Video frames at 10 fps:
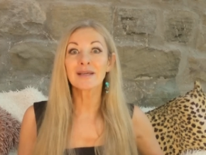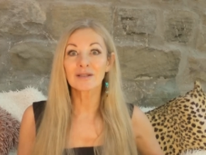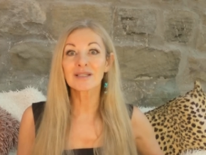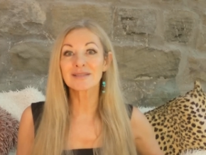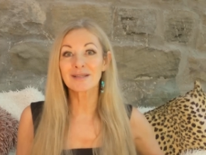
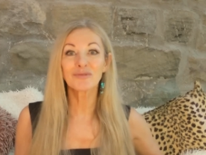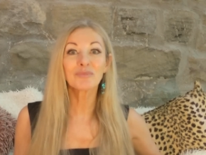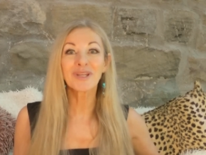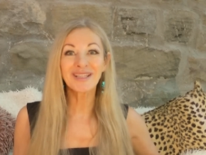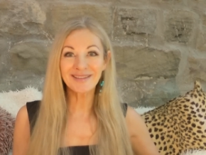that because
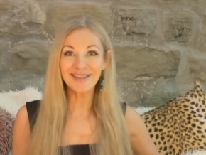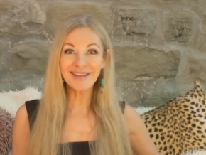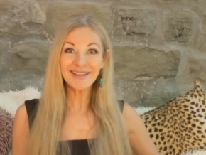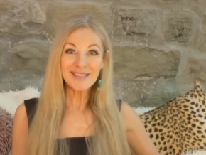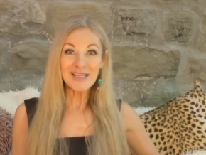I've been
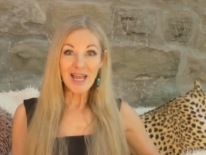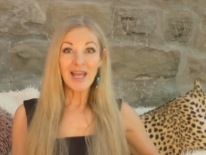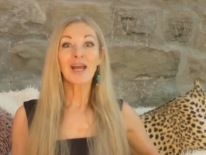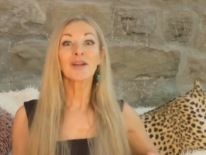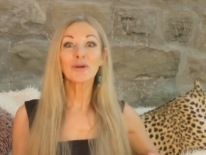there
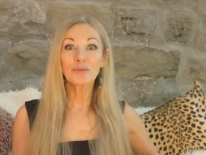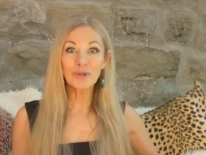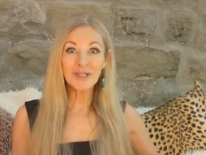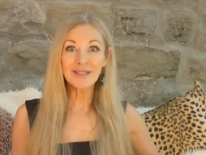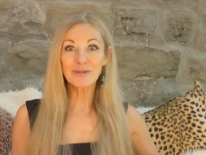and I
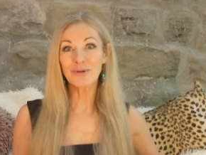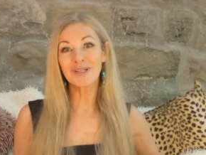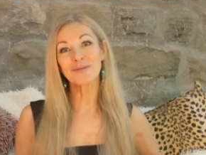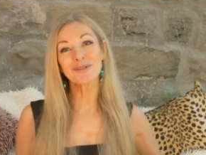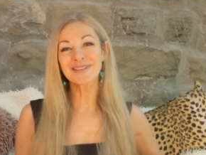really,
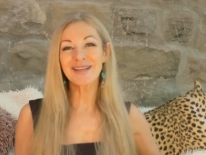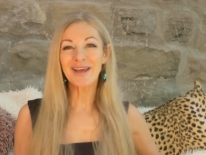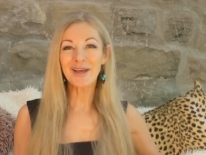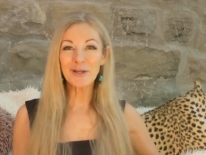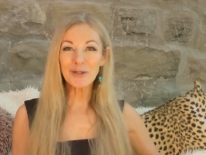really want to
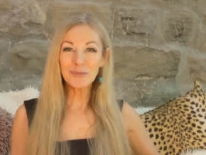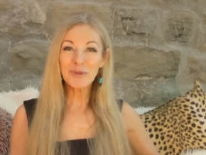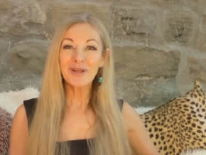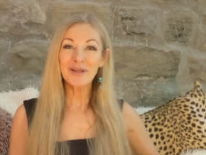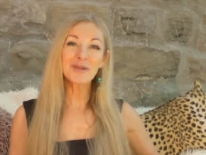
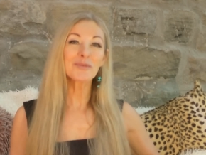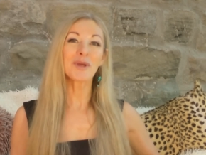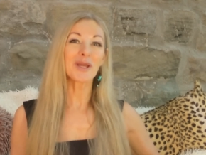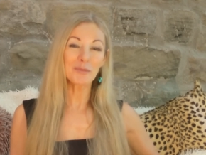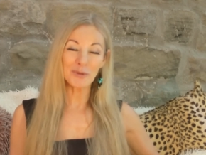help other
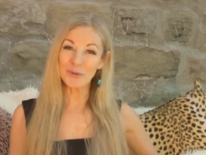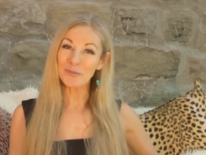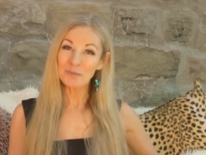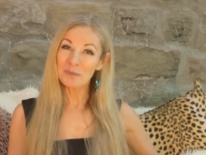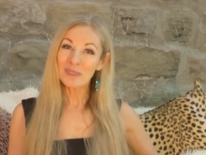
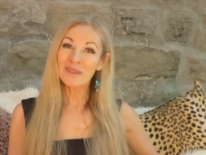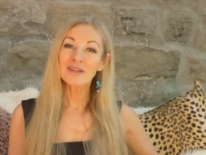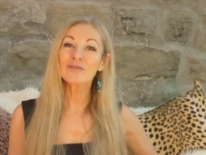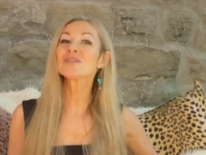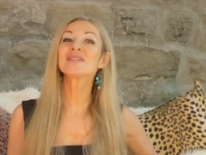people.
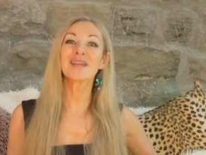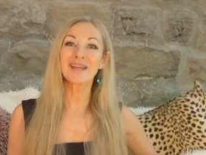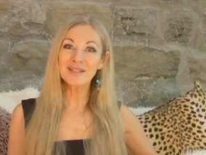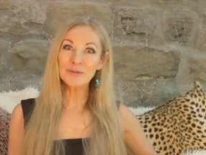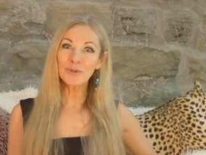If there's
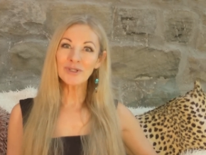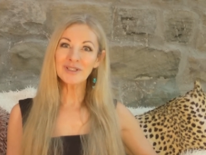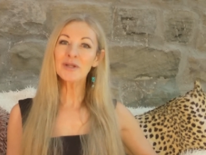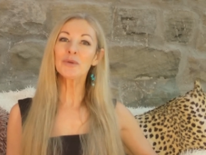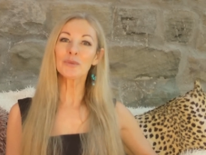
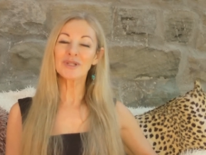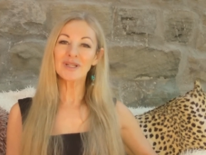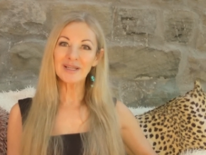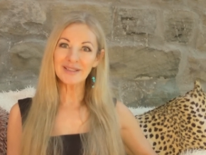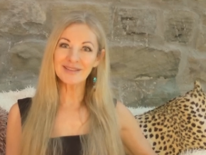anyone who would
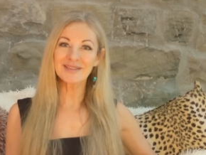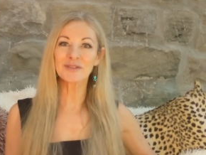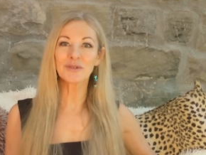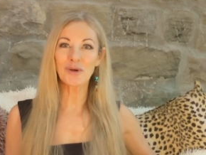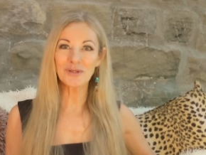like
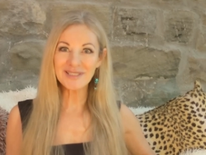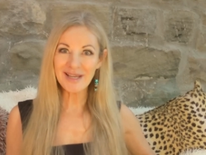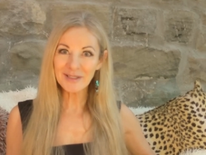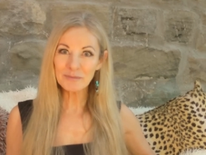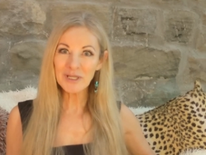to
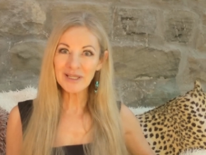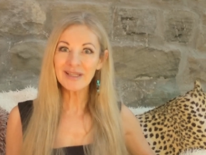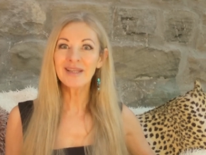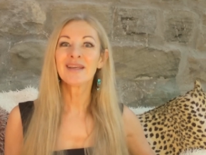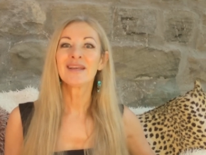contact
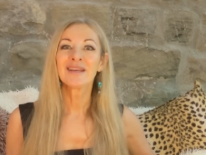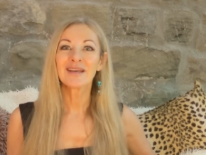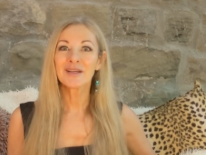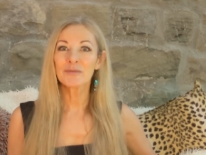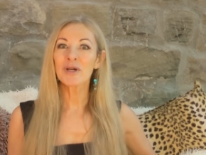me,
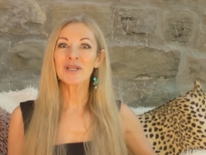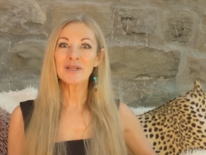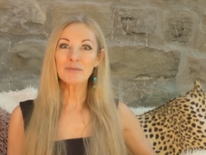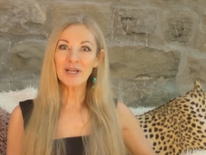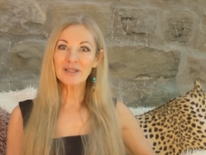uh, my
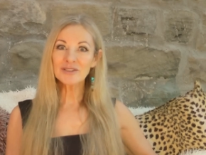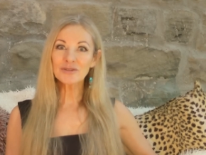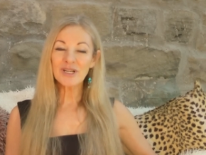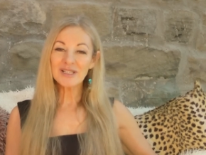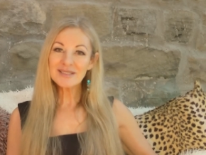email
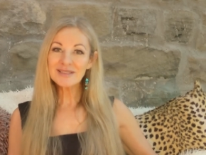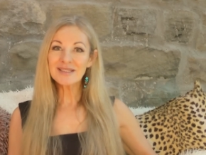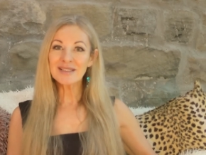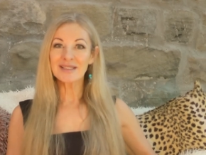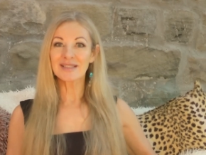
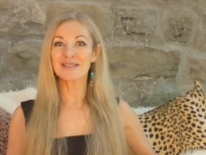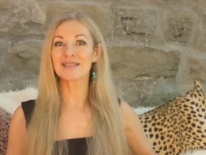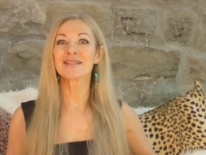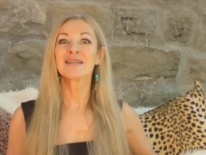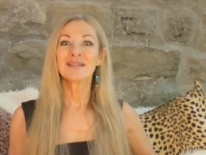address
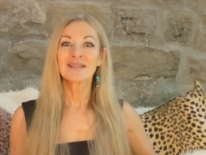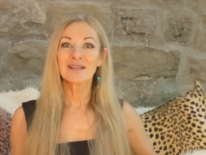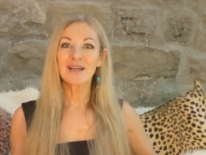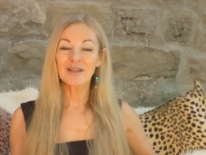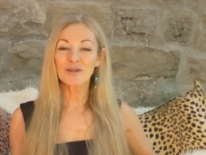is
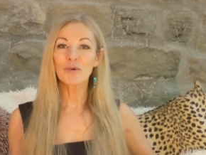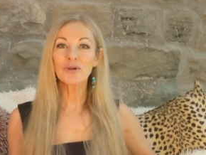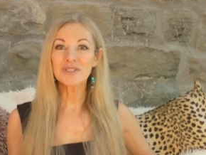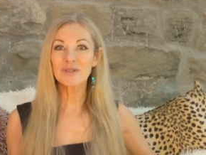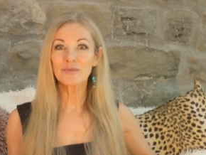at the
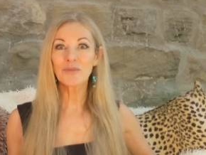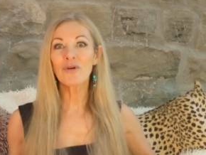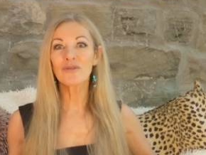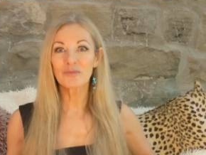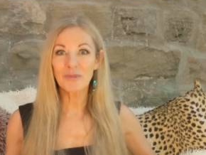bottom
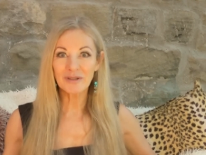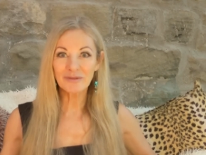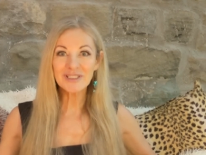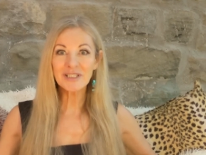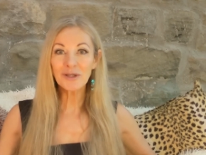of my
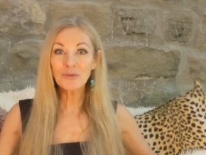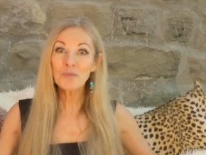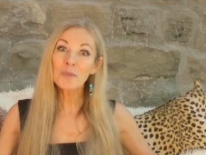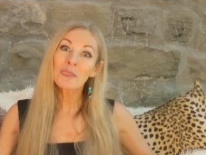video